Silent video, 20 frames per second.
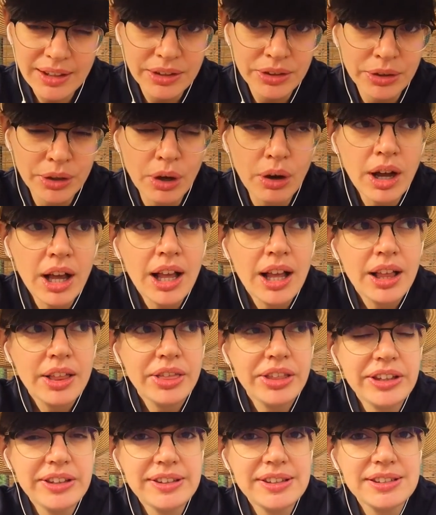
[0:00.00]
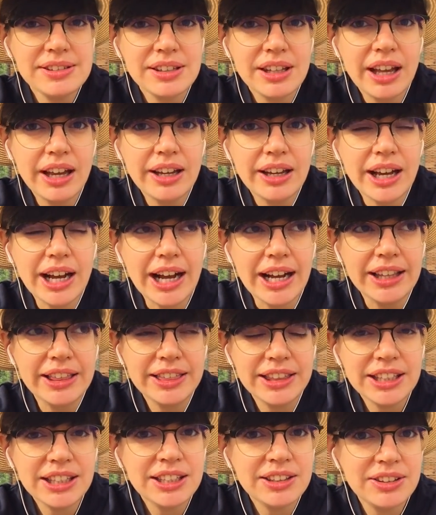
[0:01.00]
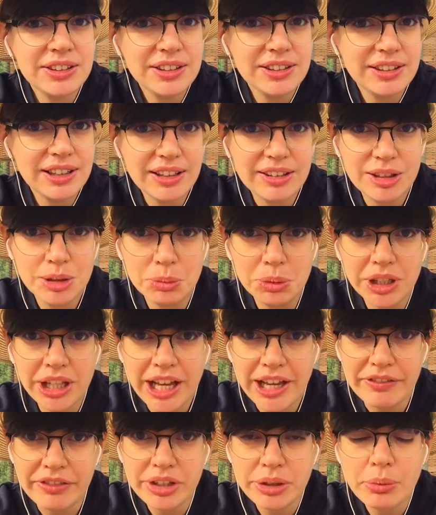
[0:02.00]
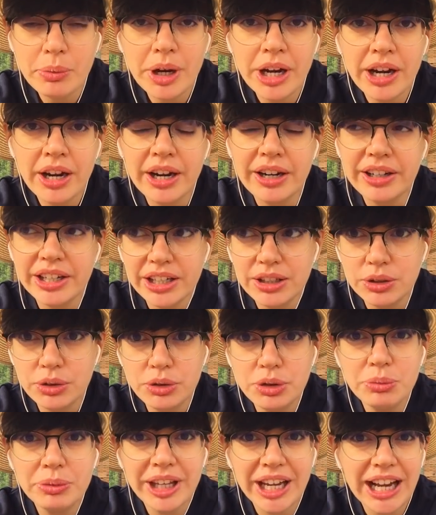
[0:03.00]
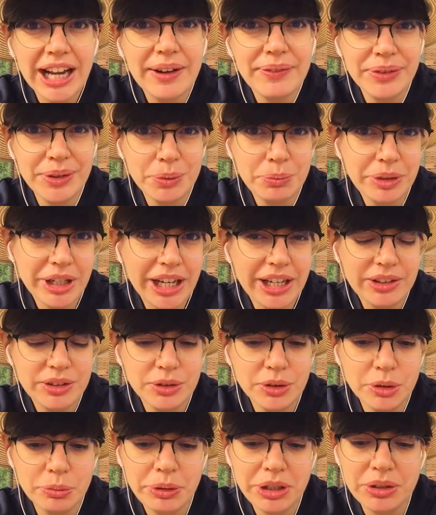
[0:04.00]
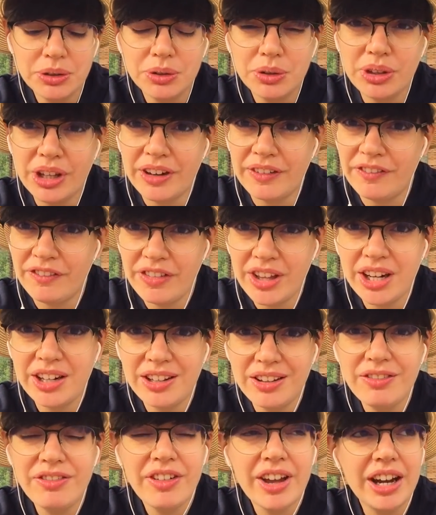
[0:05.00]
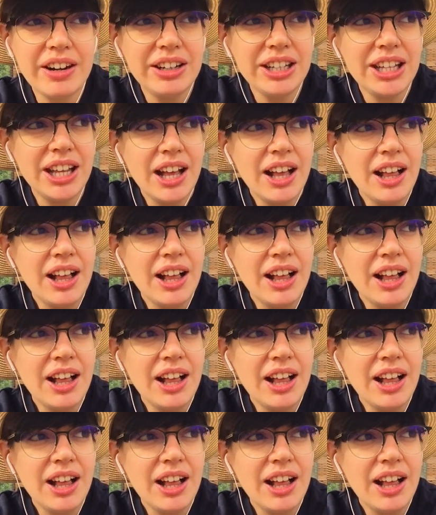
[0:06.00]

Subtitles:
So this is, I think it's accessible everywhere, and I assume they have subtitles because they are very, very